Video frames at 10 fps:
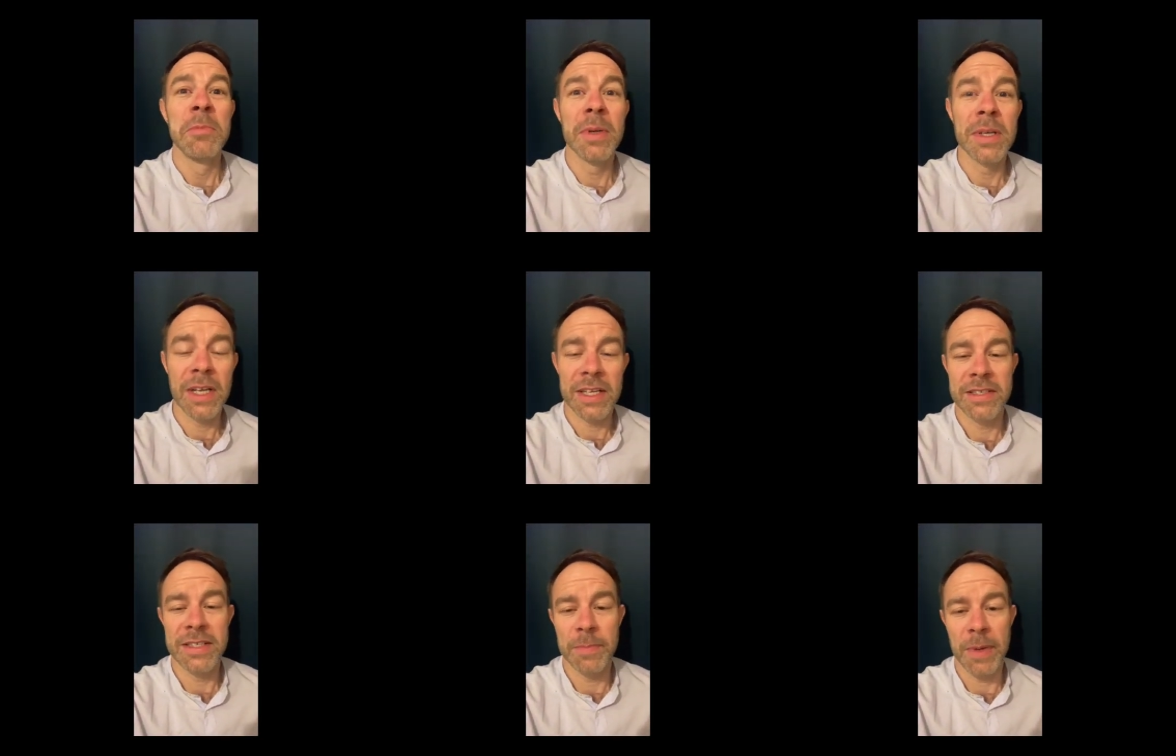but I
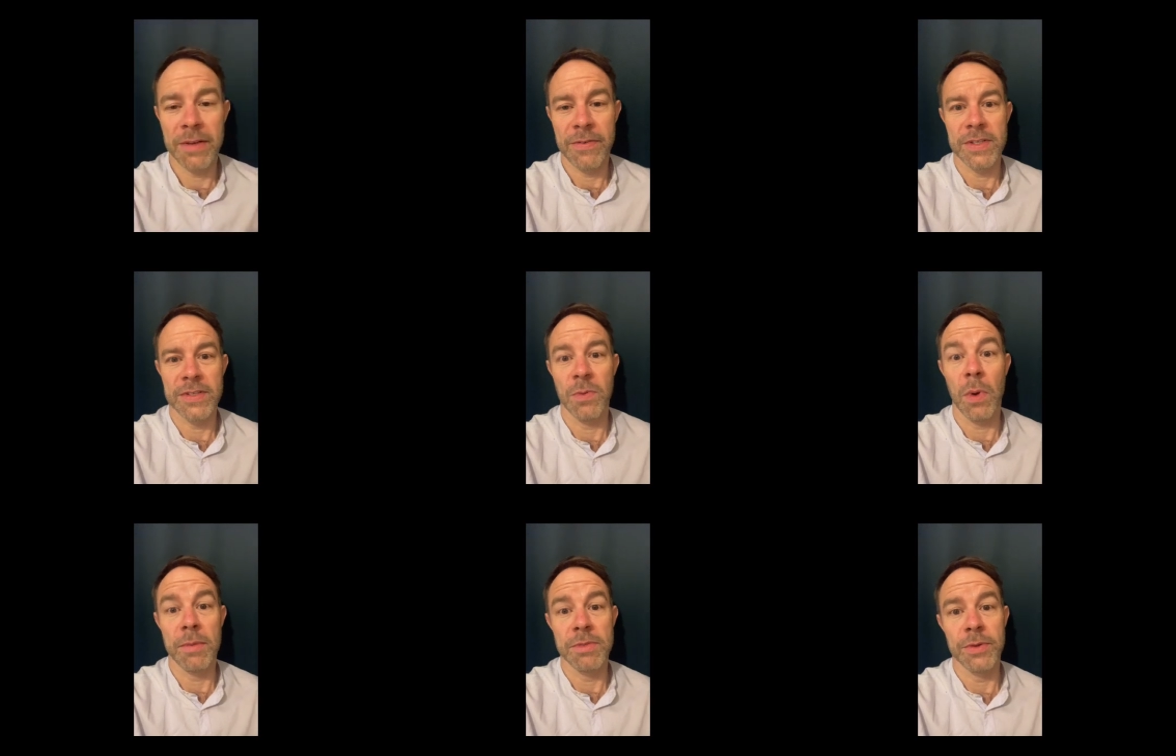see the benefits of what
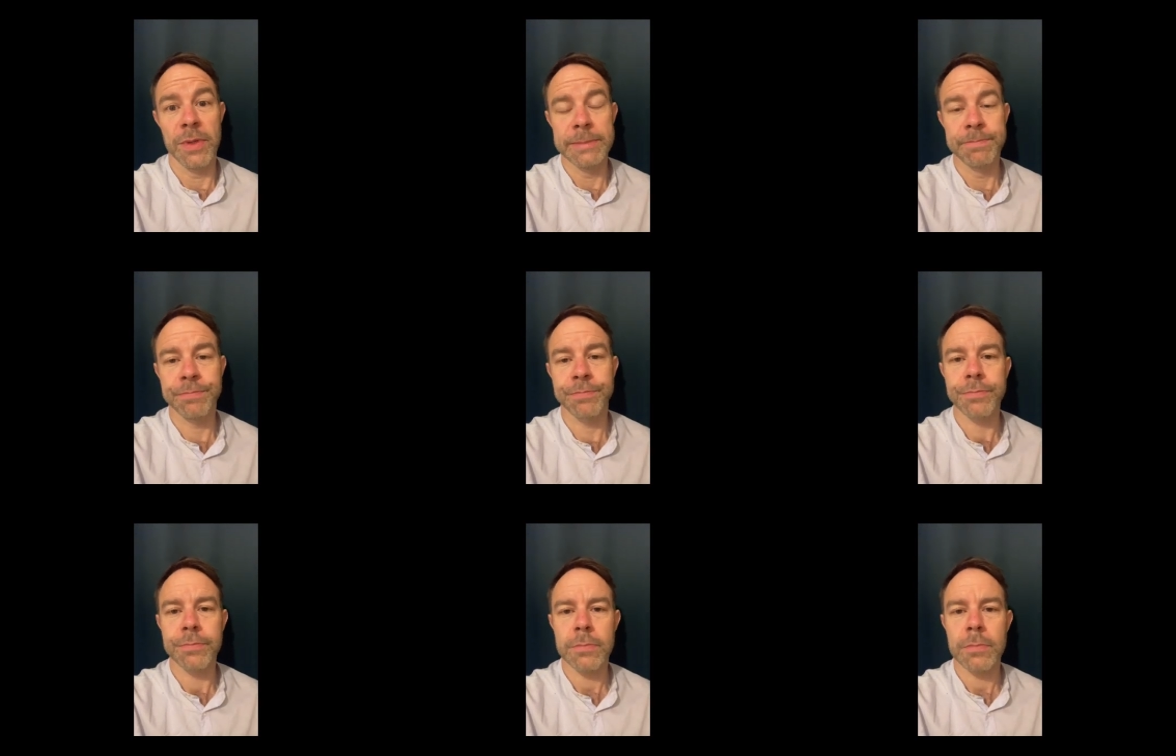I'm doing,
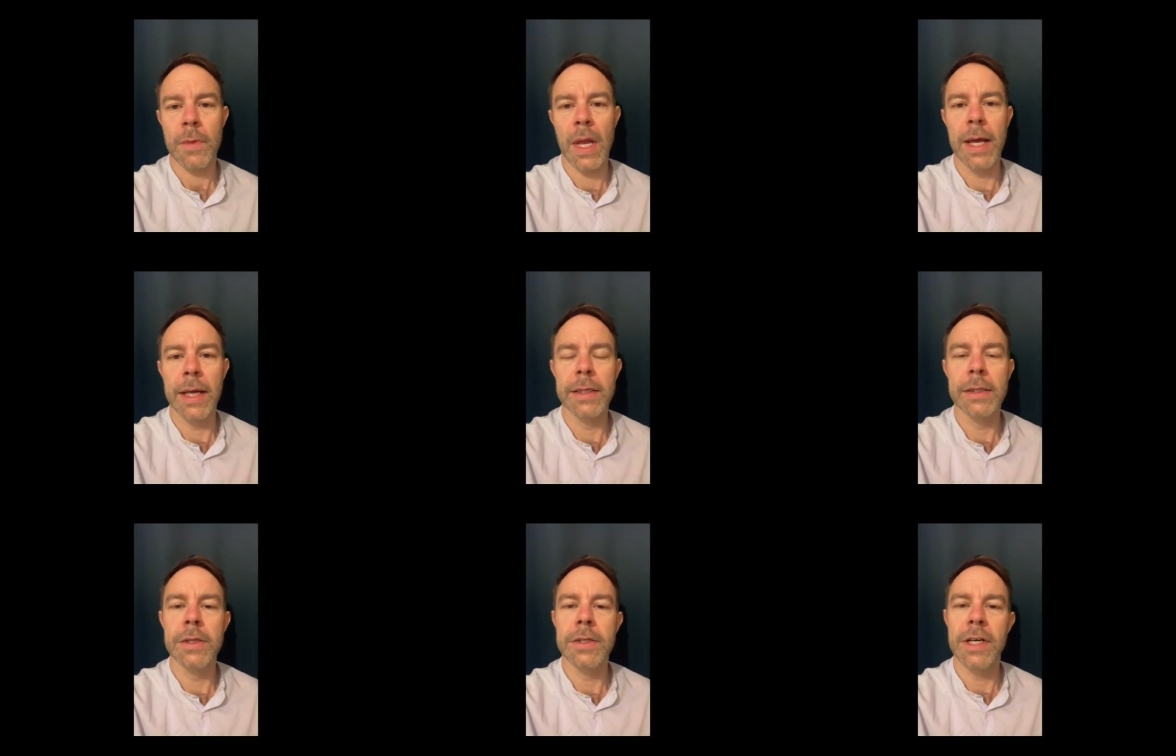
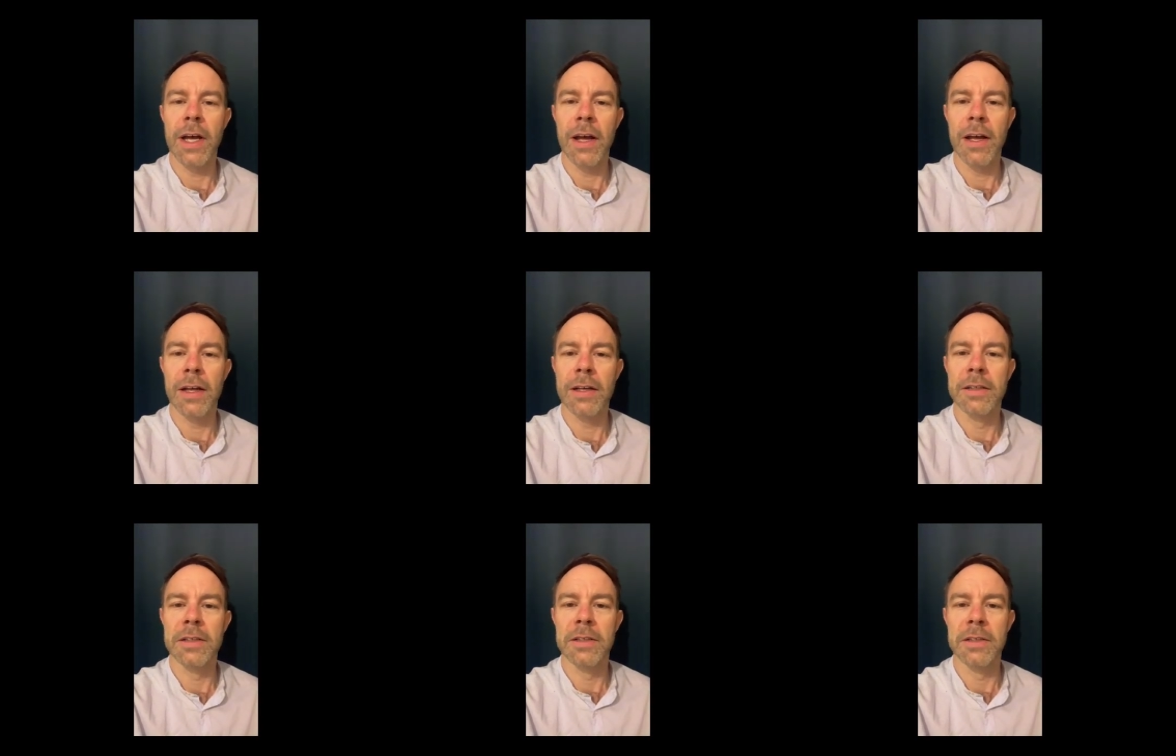and uh,
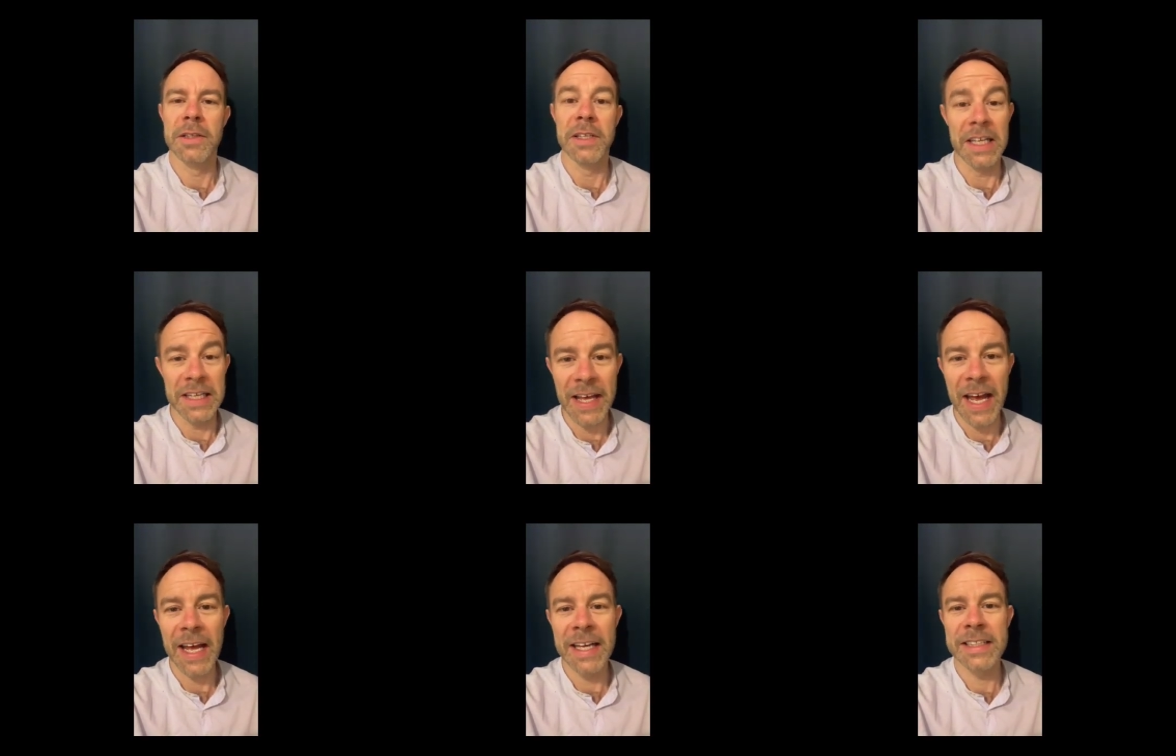nearly
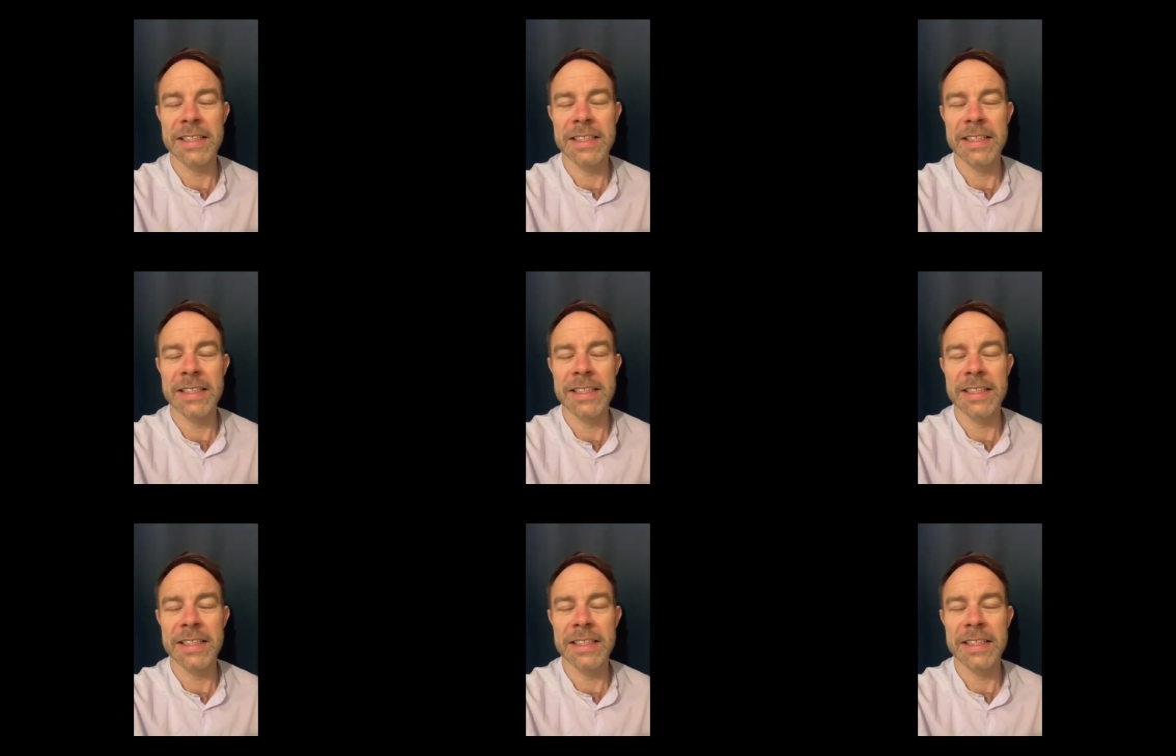there.